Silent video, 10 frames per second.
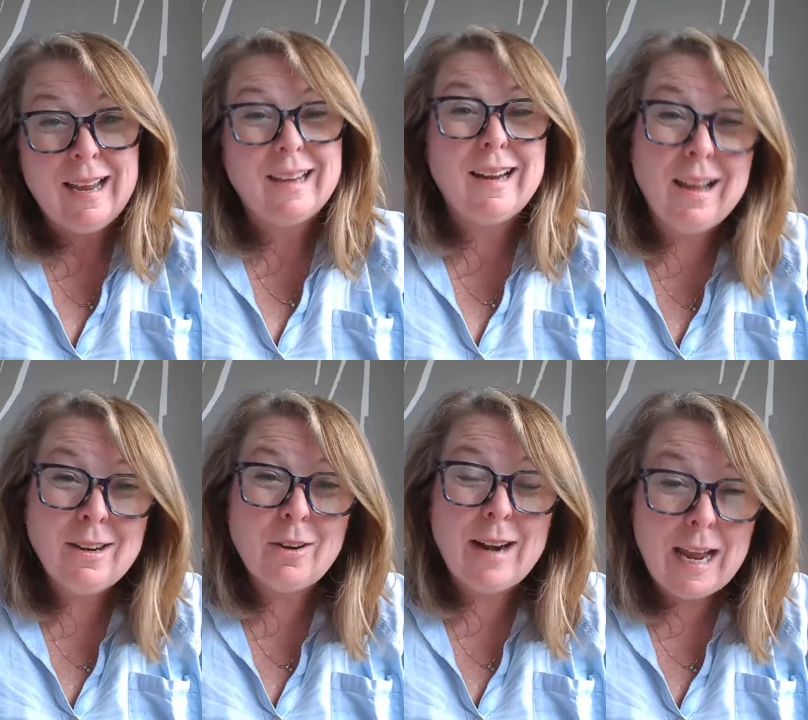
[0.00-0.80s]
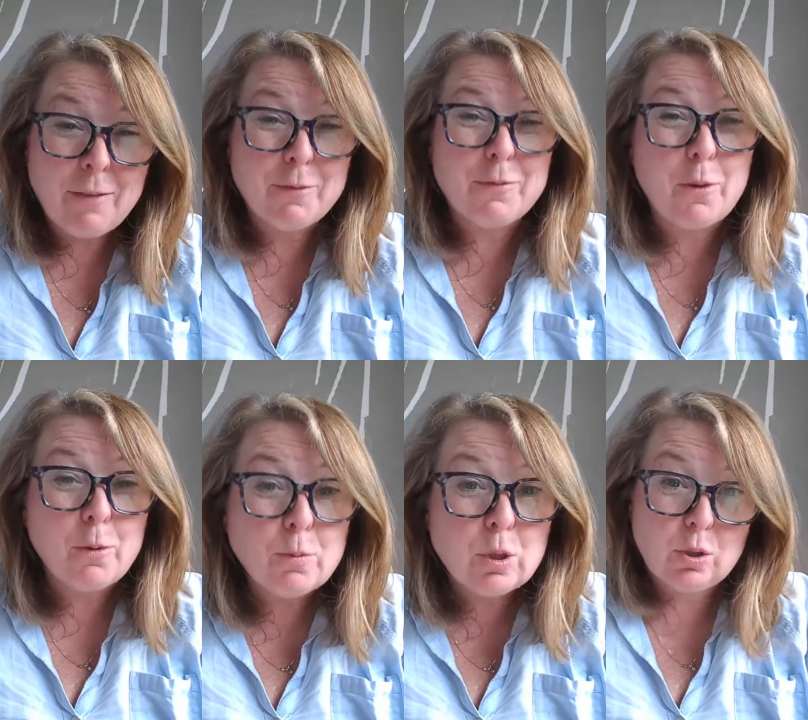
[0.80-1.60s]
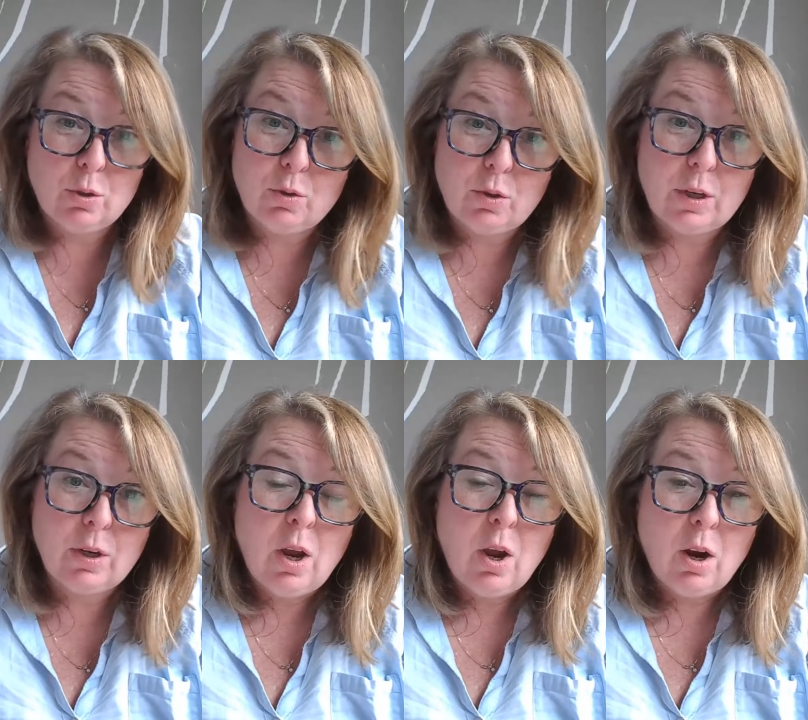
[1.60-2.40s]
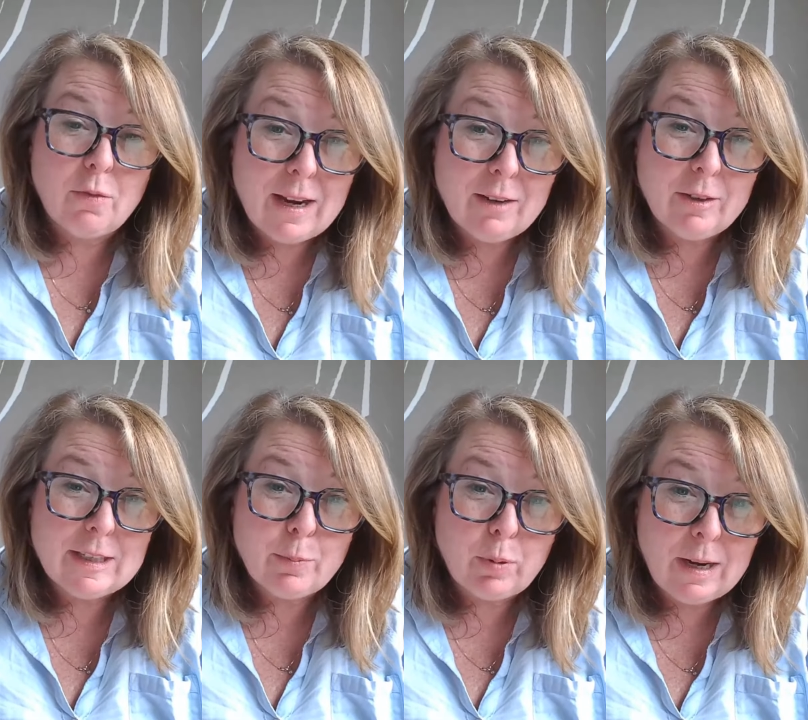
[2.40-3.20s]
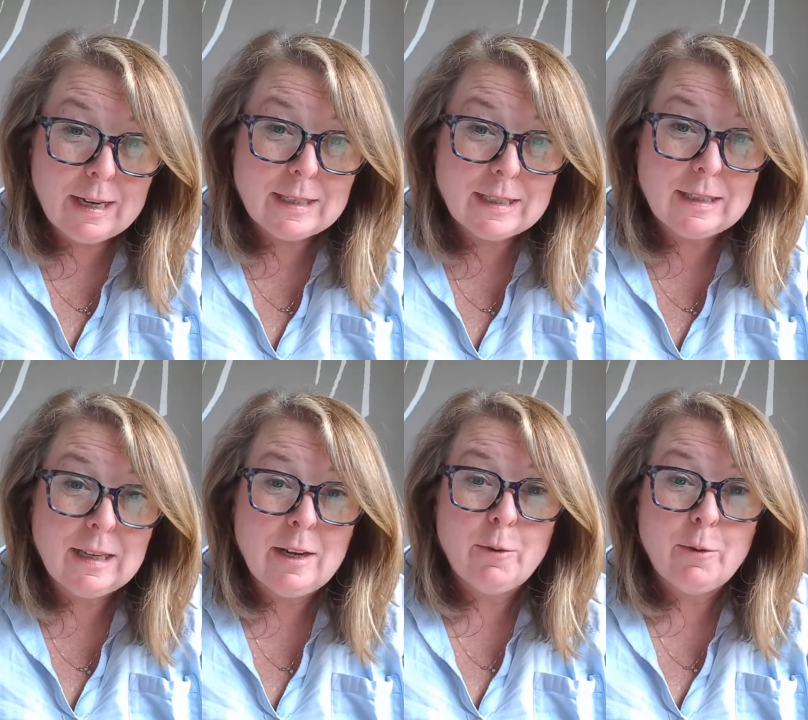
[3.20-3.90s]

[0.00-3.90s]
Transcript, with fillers: and under half of those children are virally suppressed,